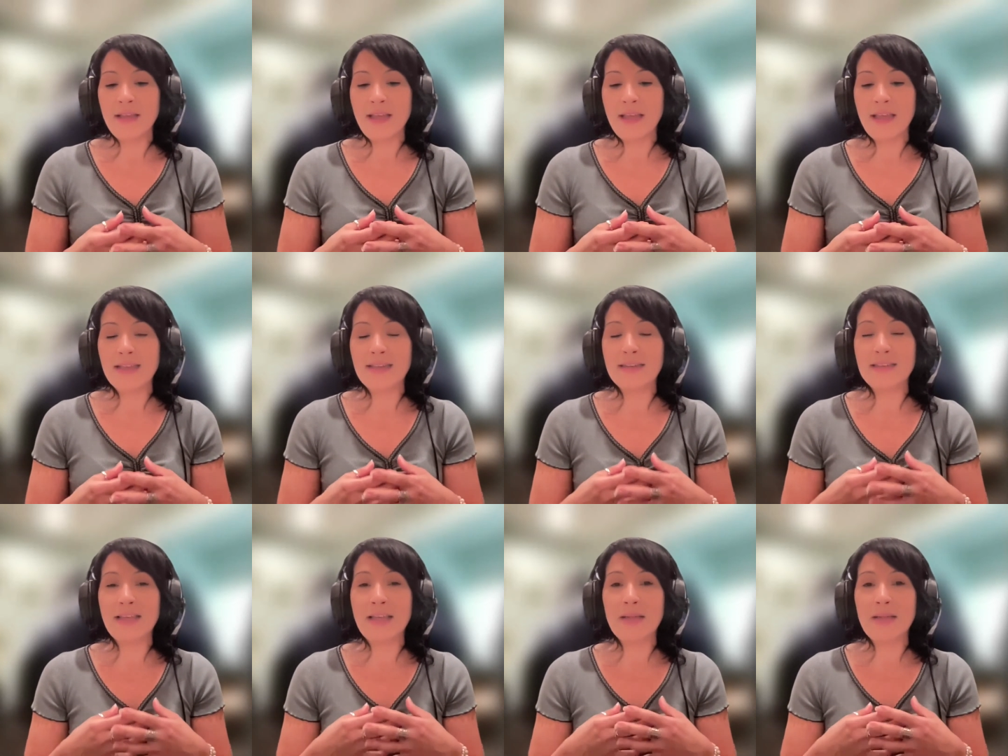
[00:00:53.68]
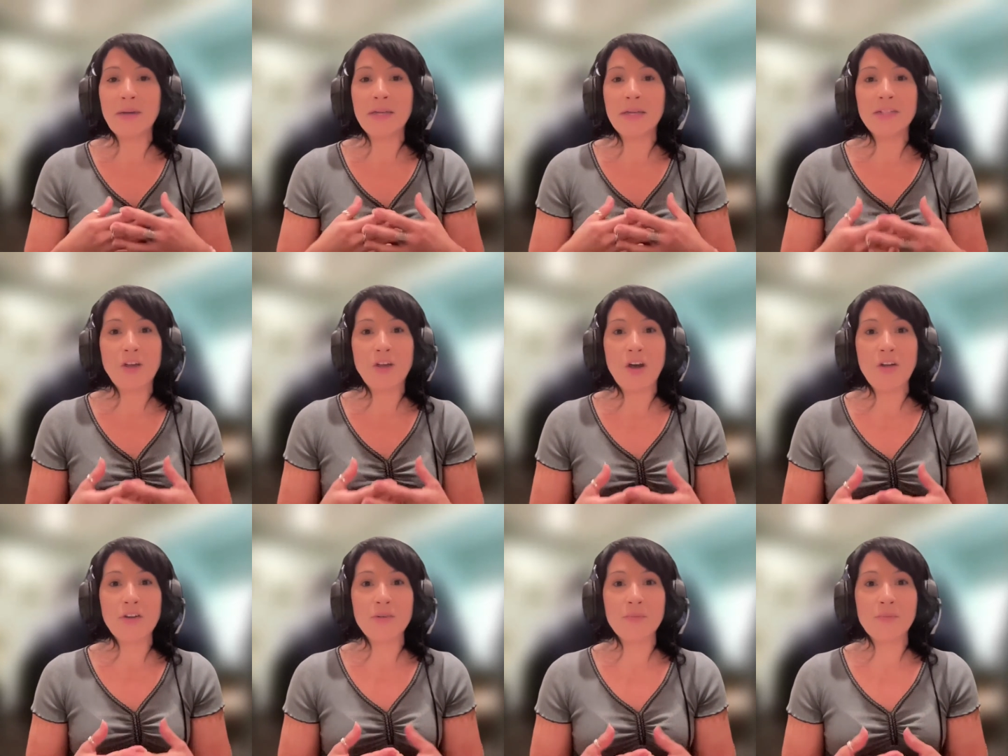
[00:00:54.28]
and that my
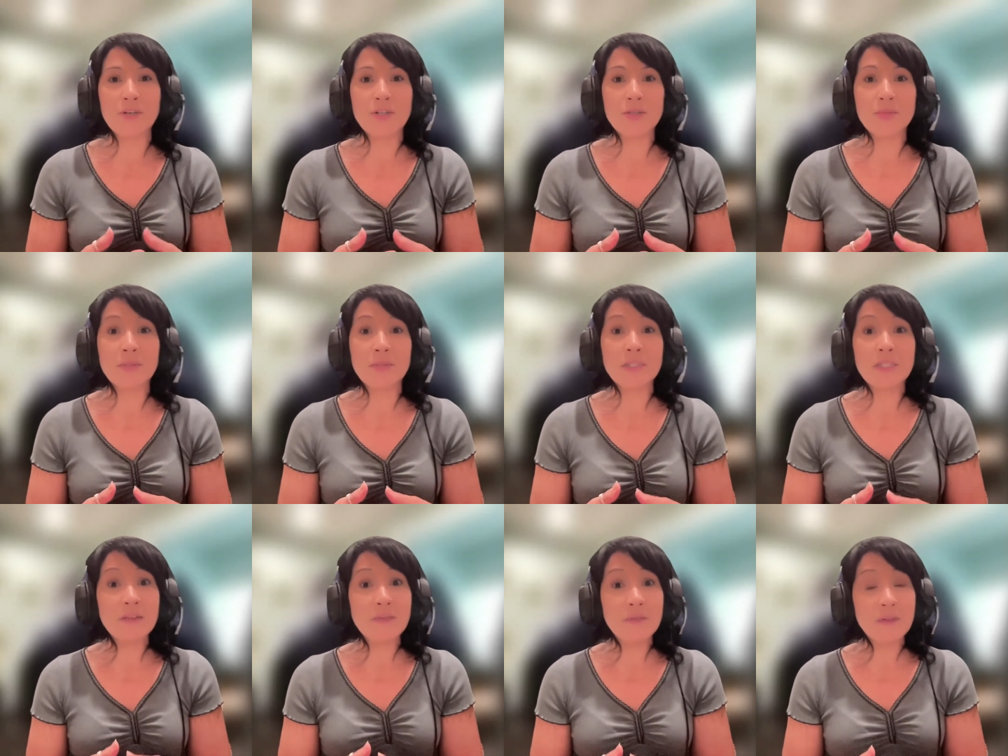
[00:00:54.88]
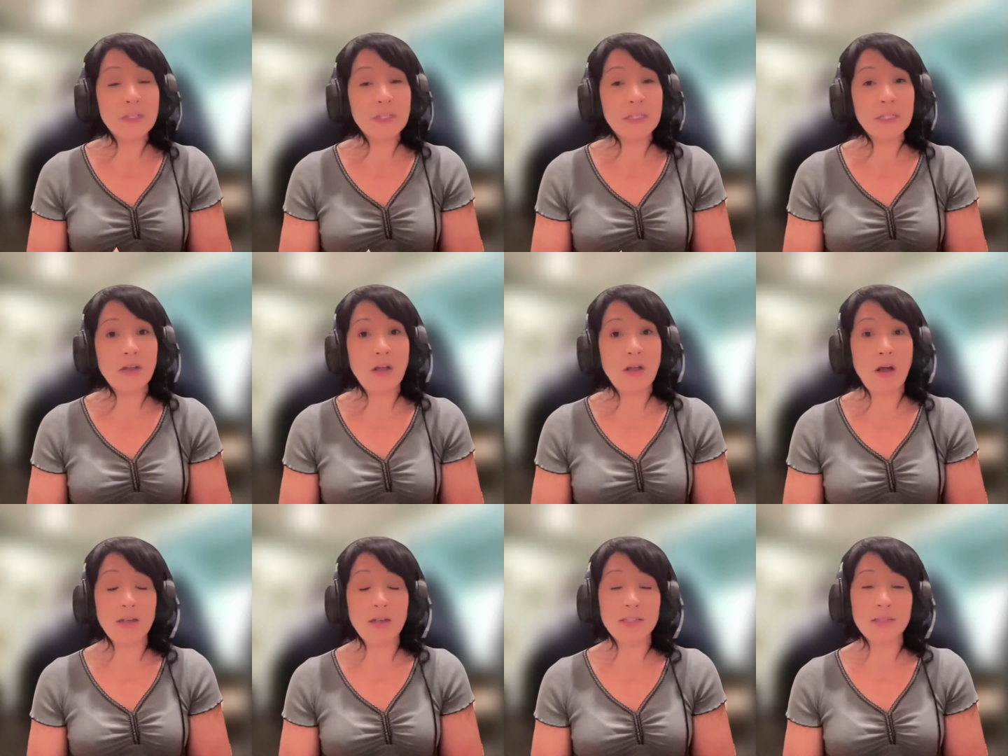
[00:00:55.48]
daughter more specifically
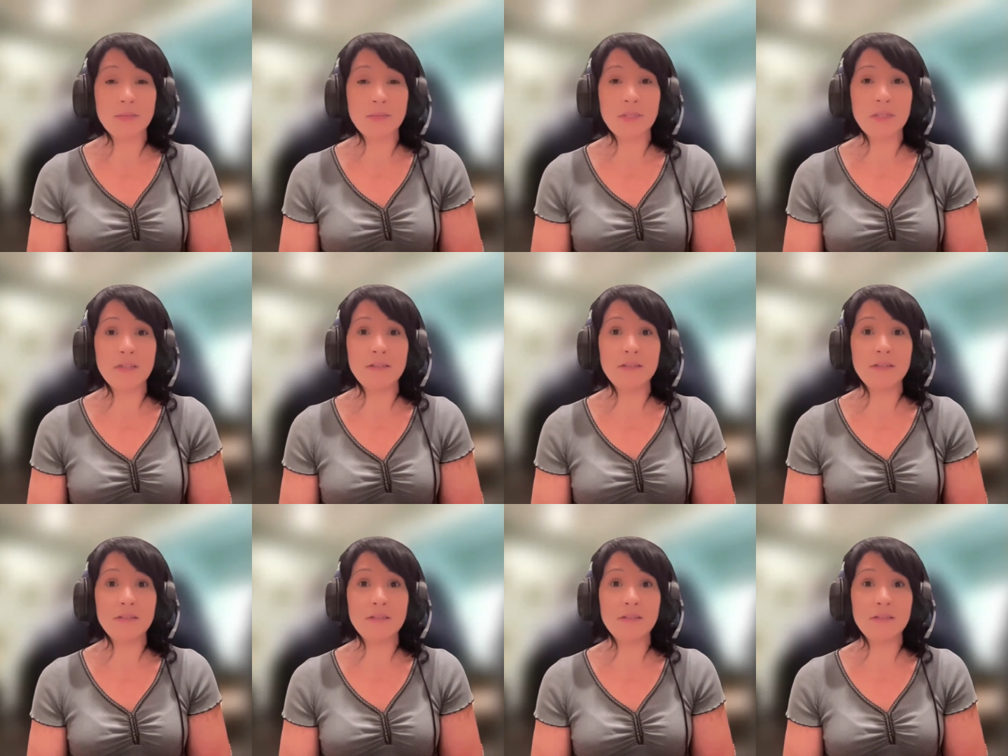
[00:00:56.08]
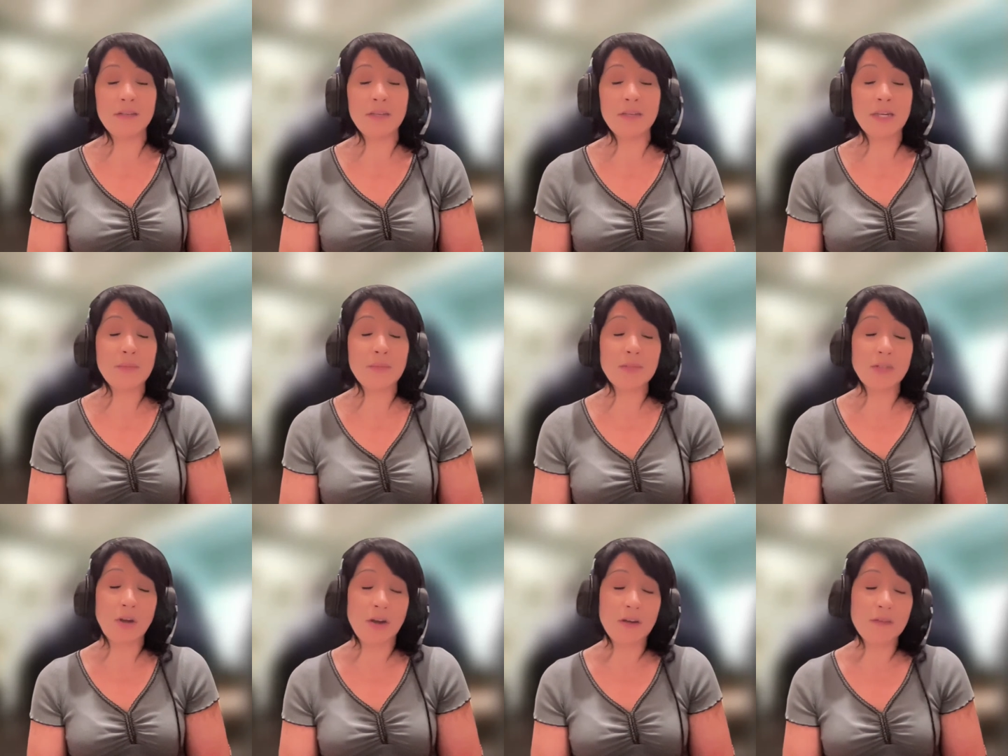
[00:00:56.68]
calls me, and
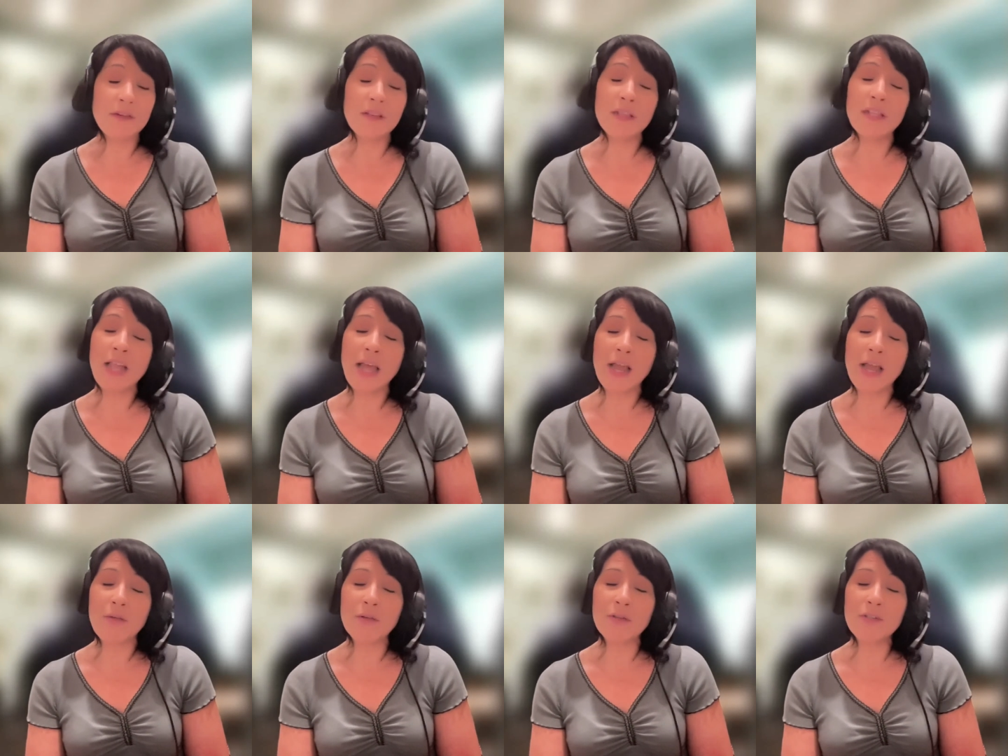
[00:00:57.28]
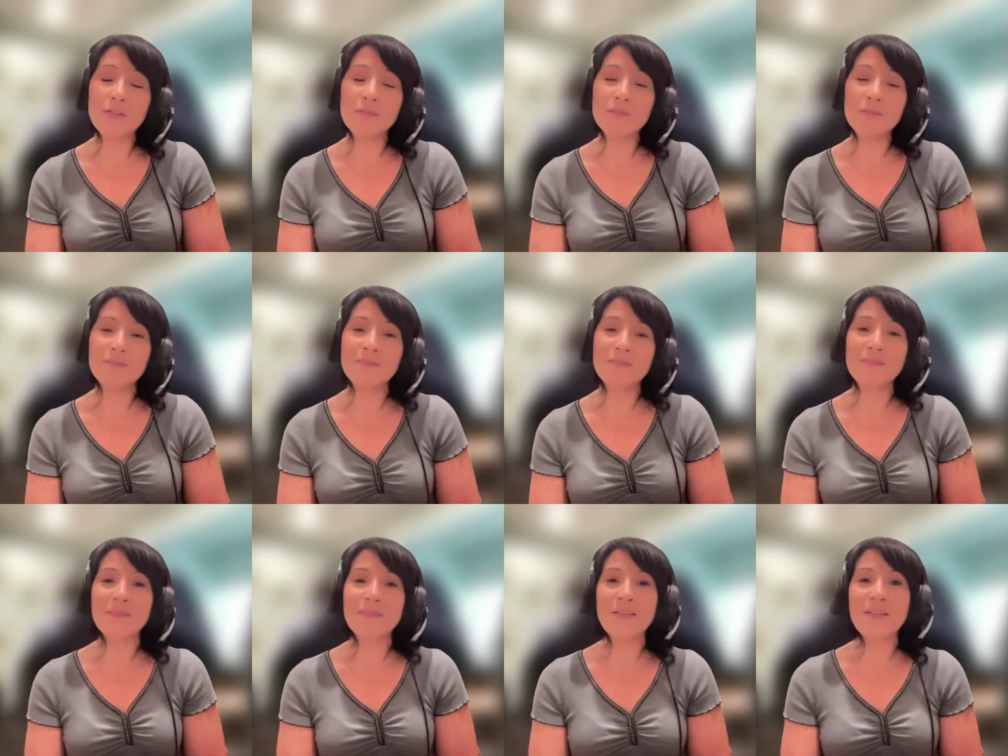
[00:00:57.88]
I'm sorry for the language,
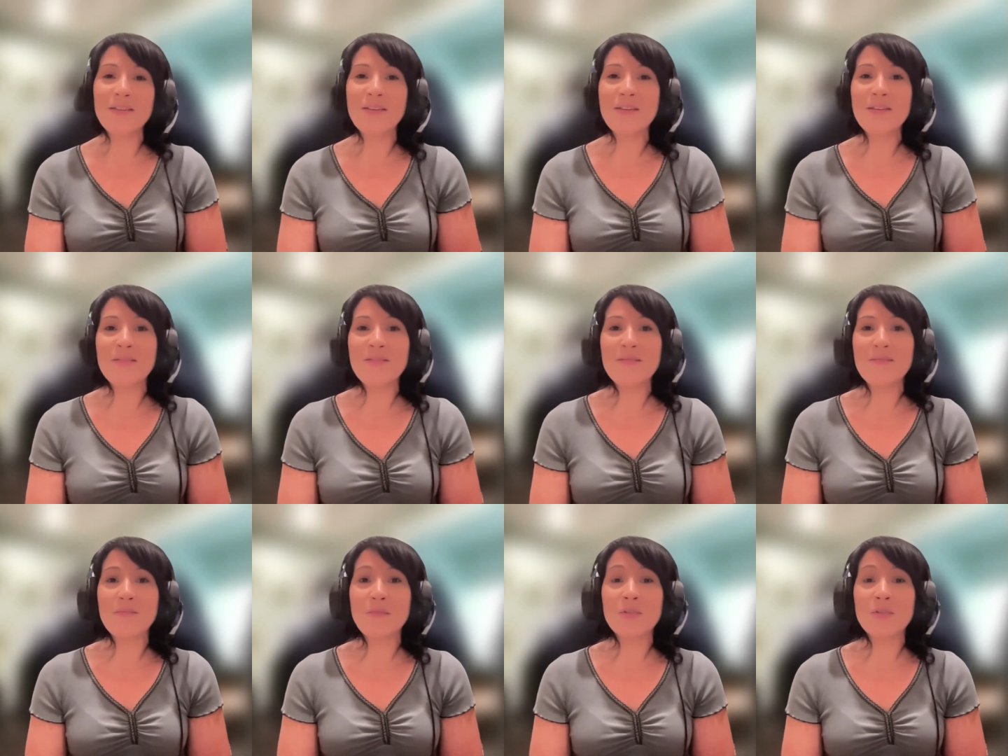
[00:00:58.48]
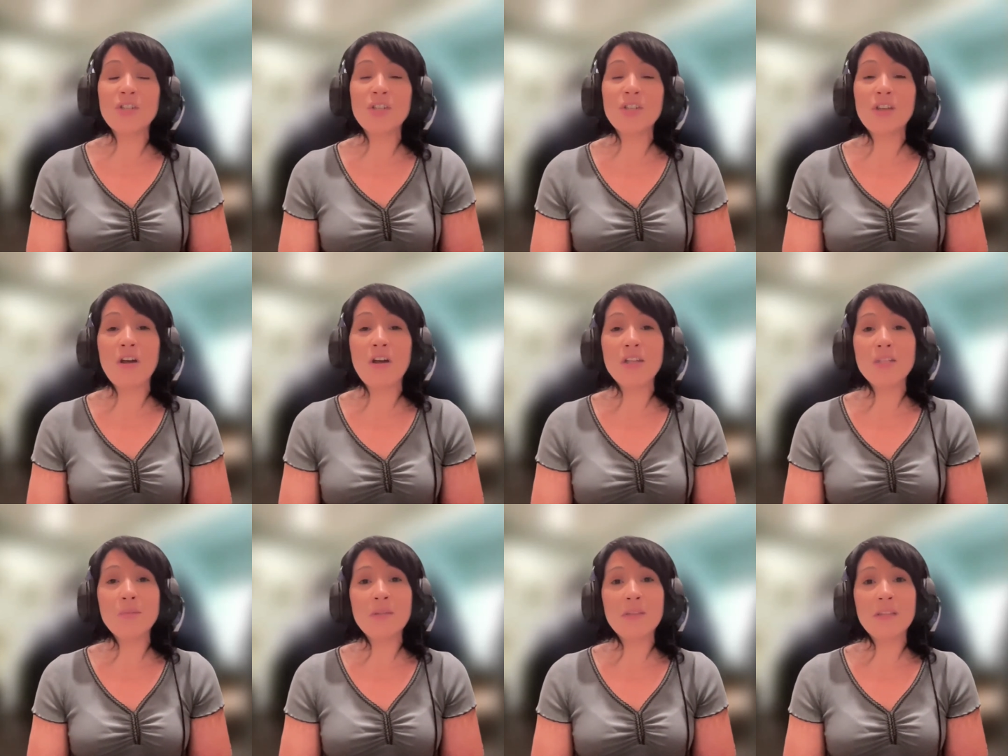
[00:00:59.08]
but she
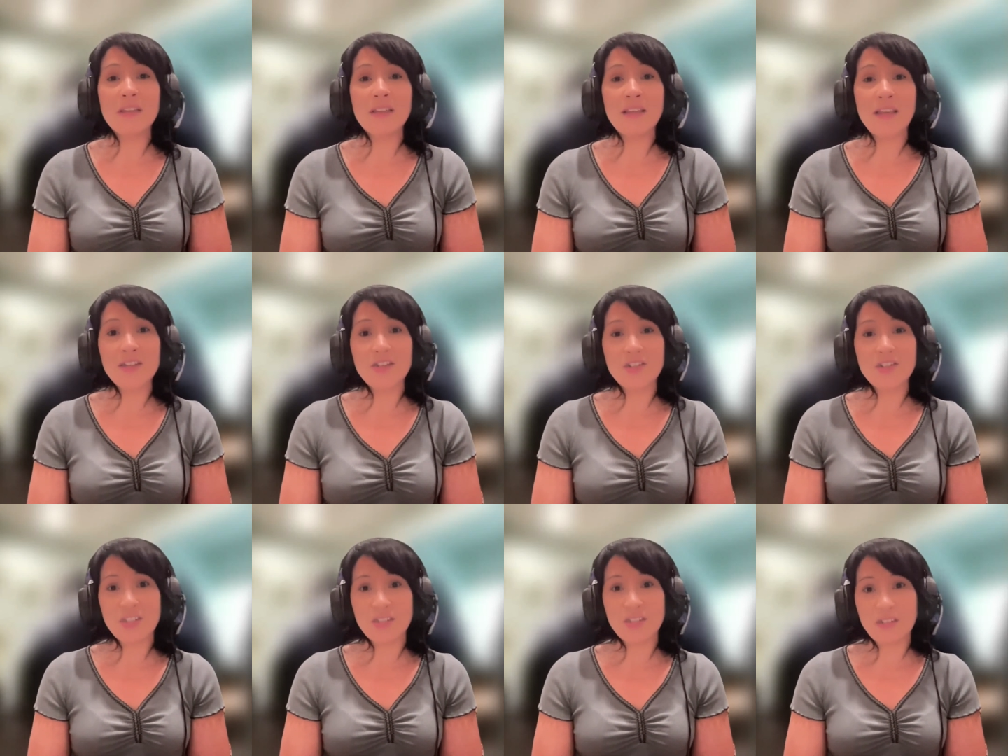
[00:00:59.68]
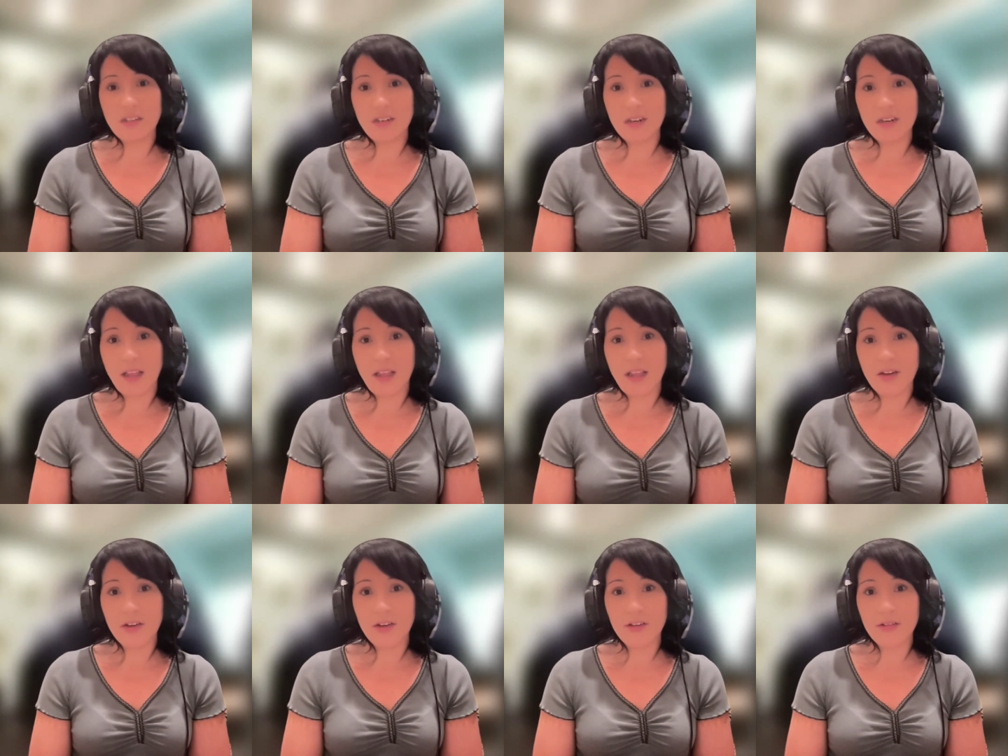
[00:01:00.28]
calls me that
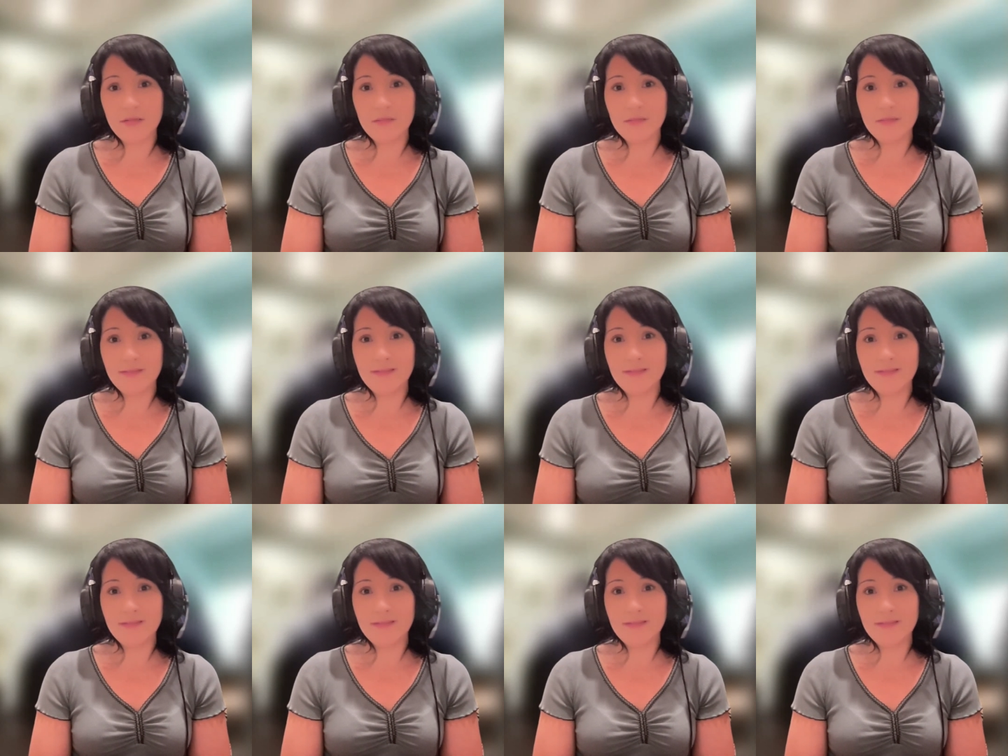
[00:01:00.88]
GetShitDone-A-Nator.